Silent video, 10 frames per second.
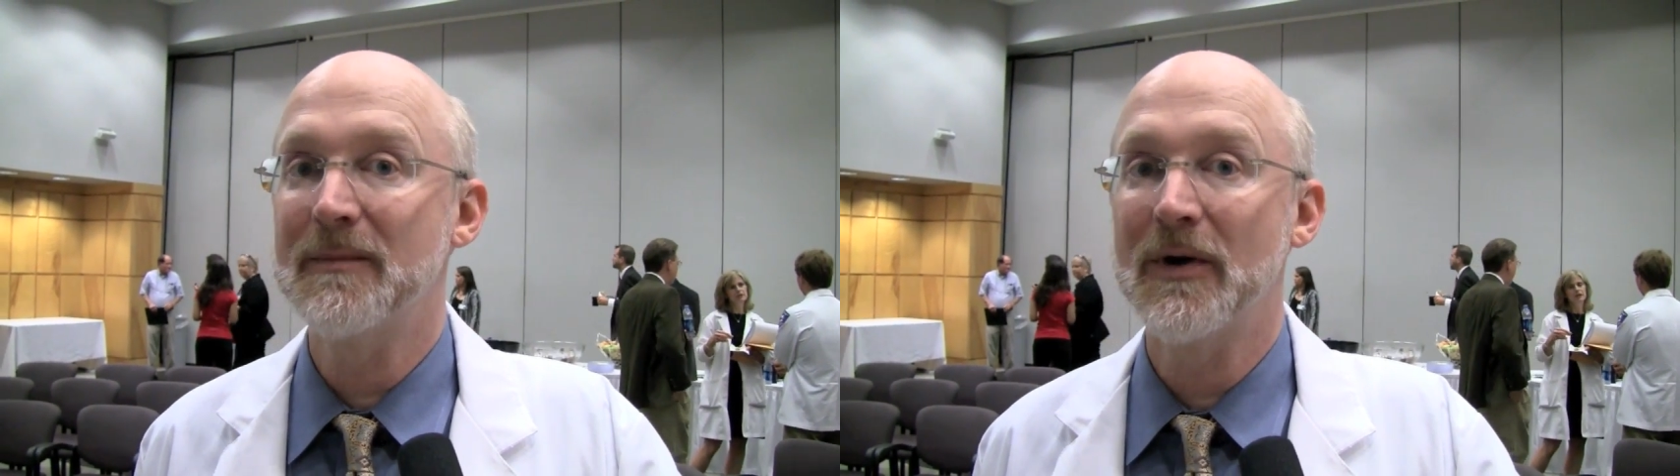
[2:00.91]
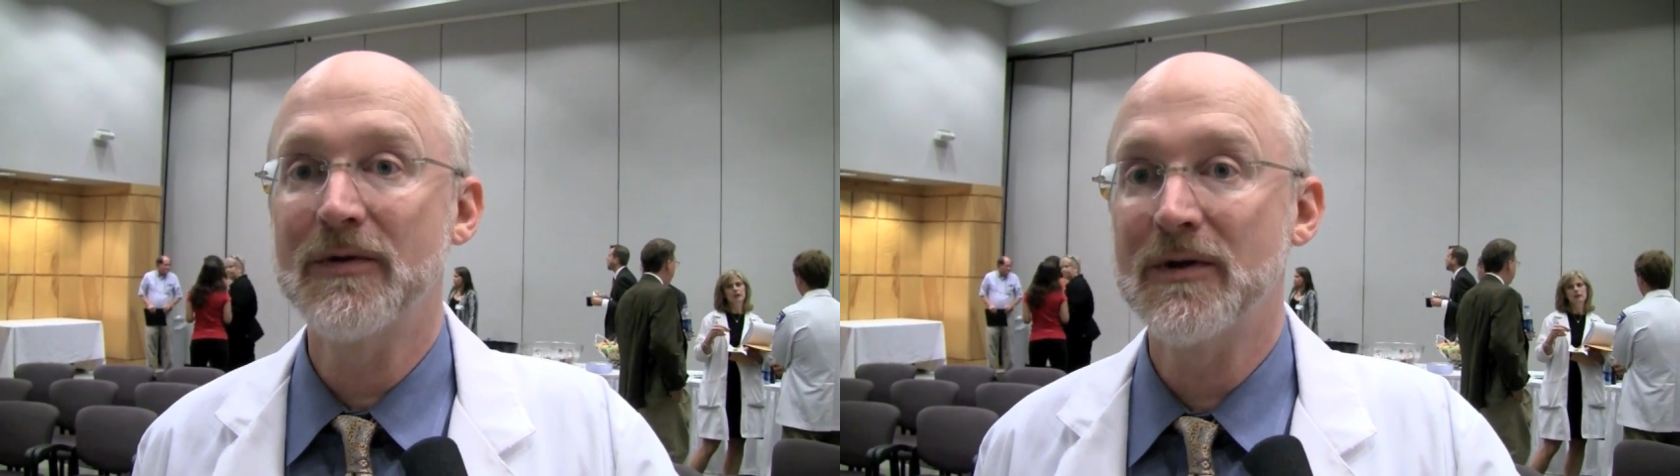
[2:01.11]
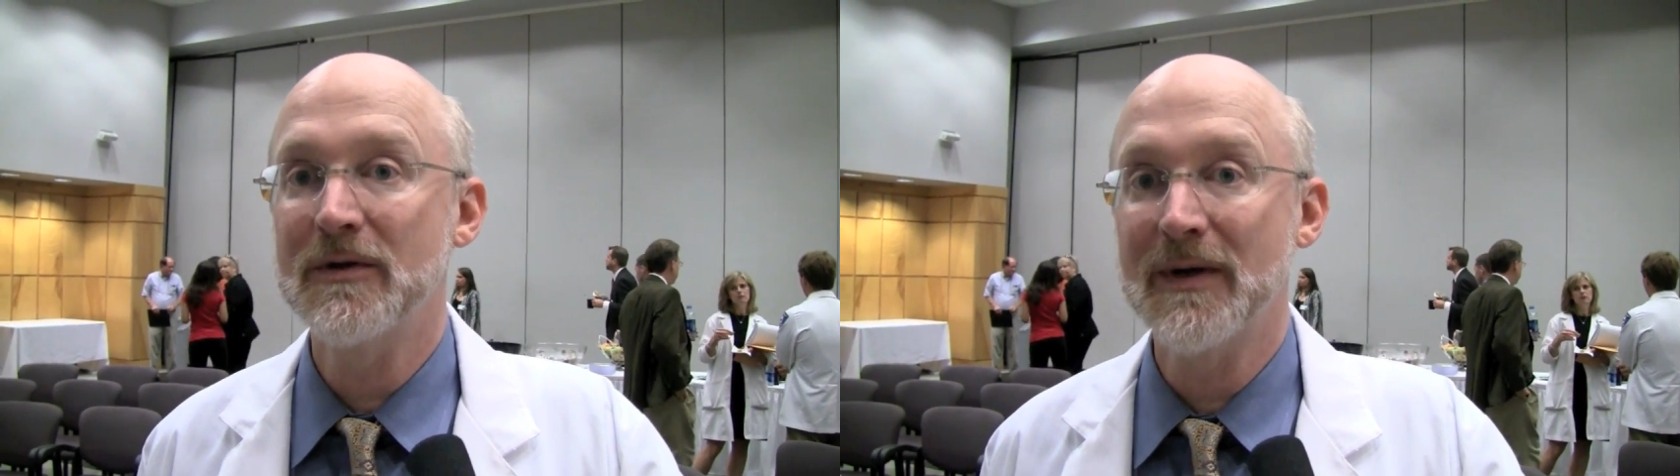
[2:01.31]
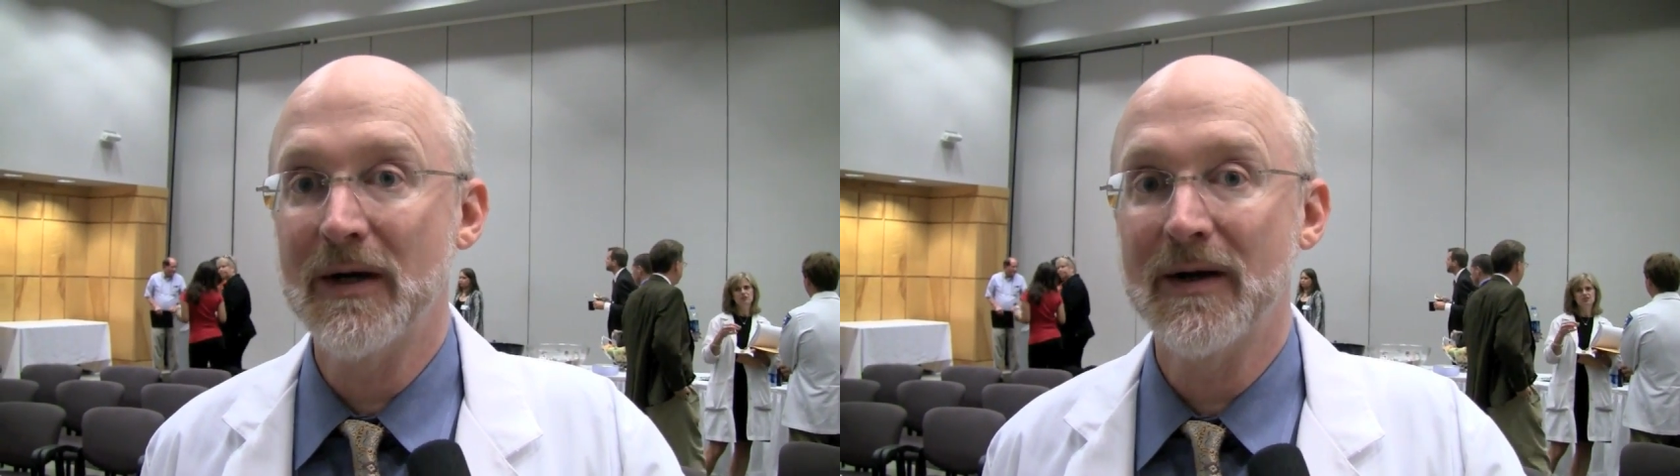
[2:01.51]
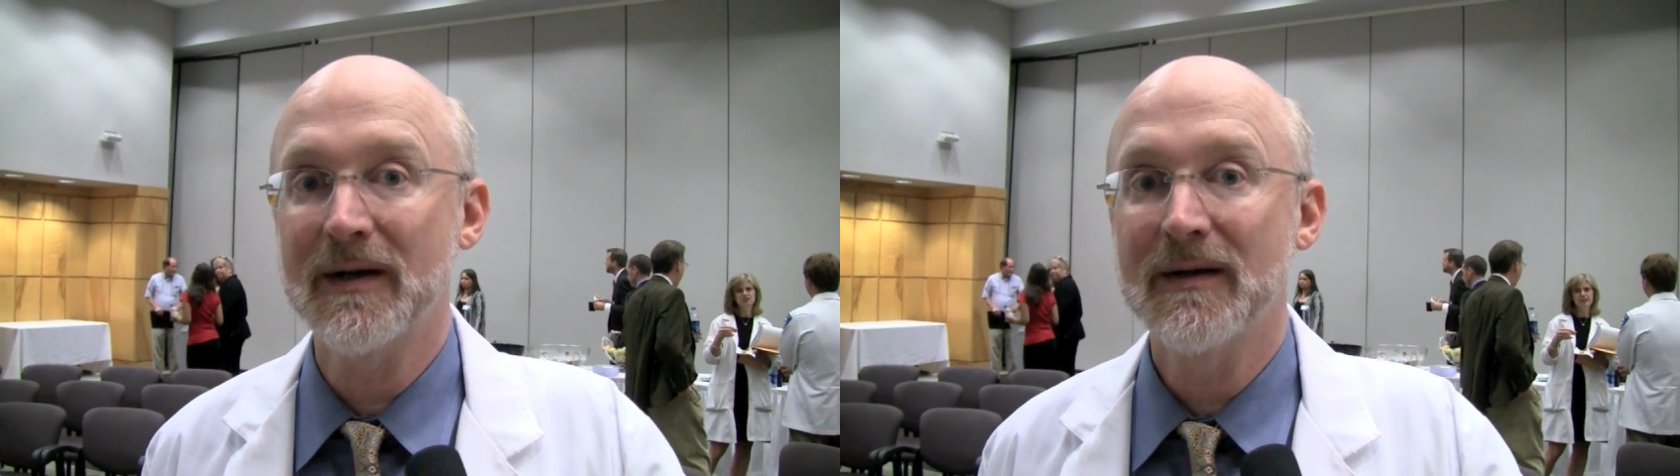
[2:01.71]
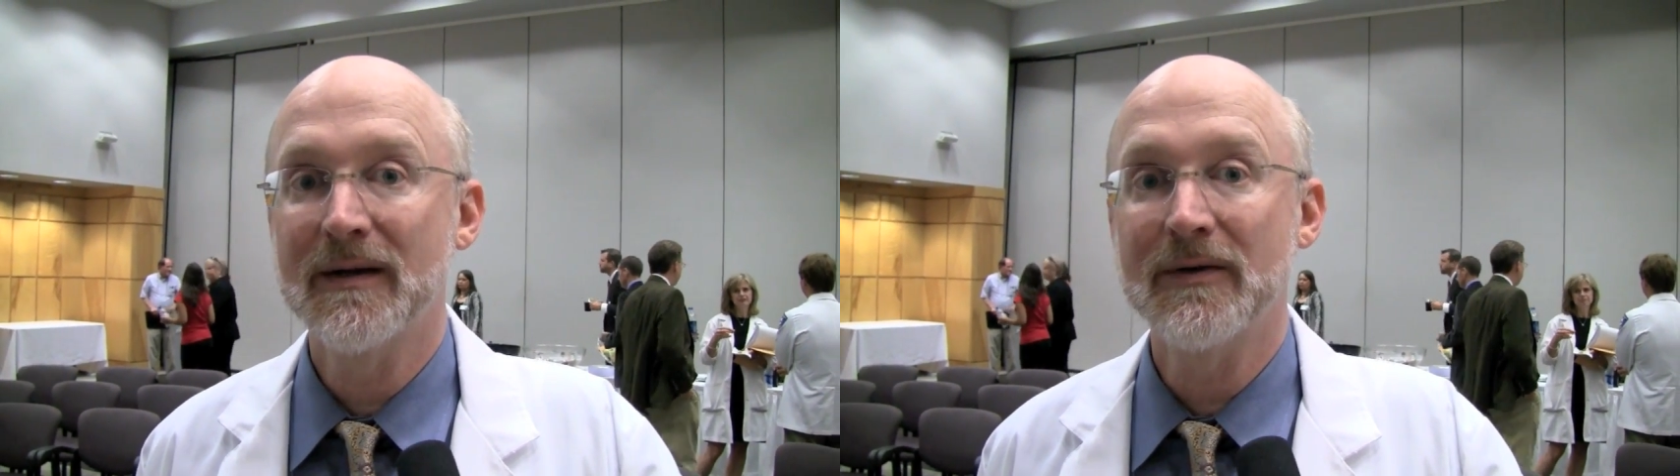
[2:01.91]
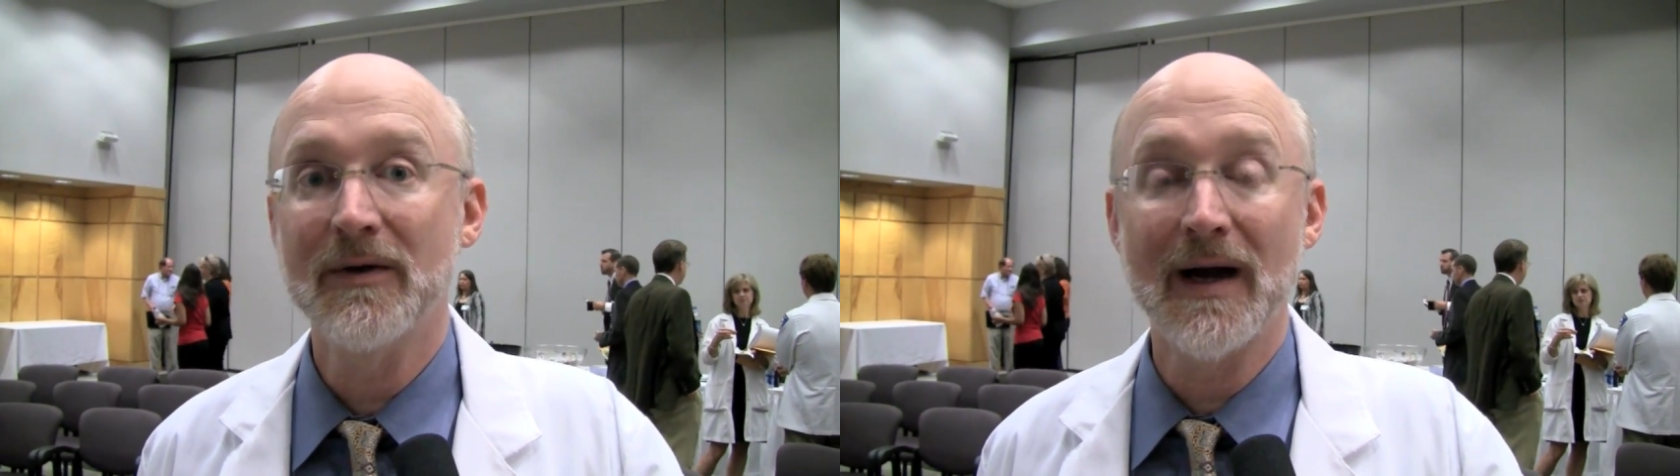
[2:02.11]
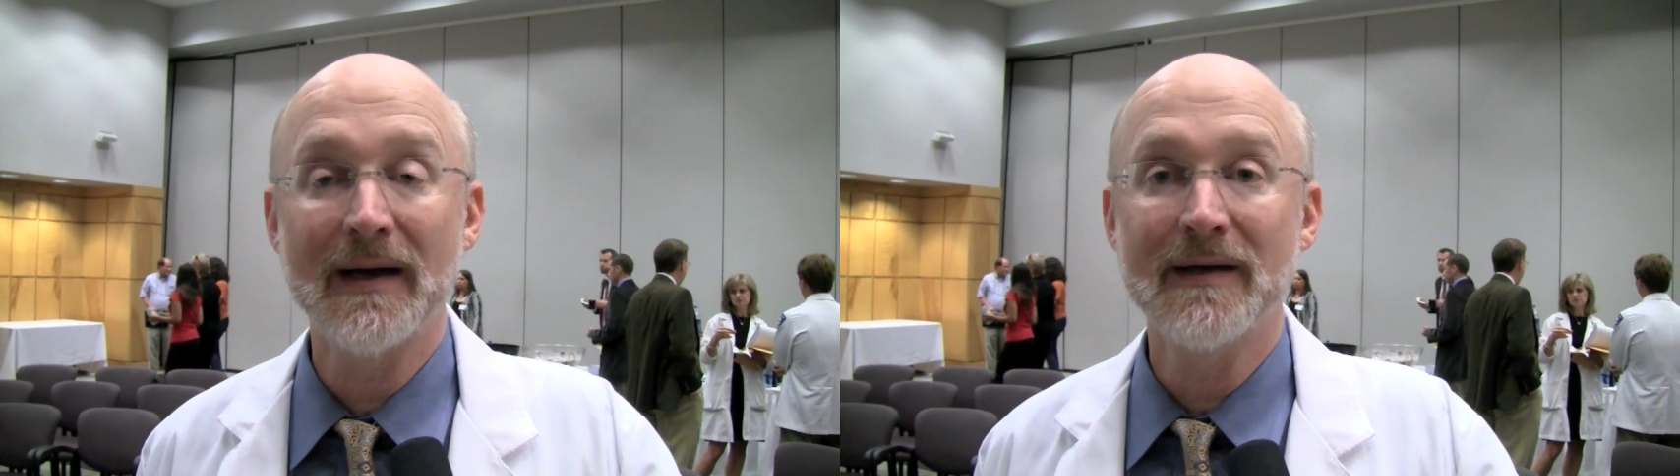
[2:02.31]
both the new ARIC
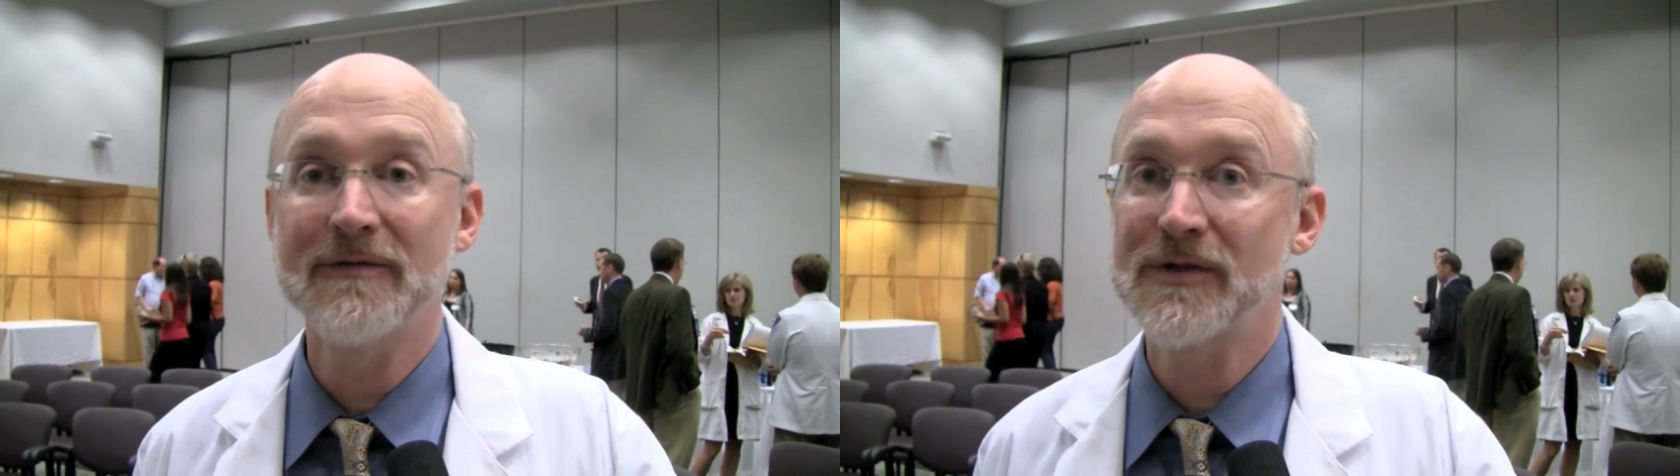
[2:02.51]
neurocognitive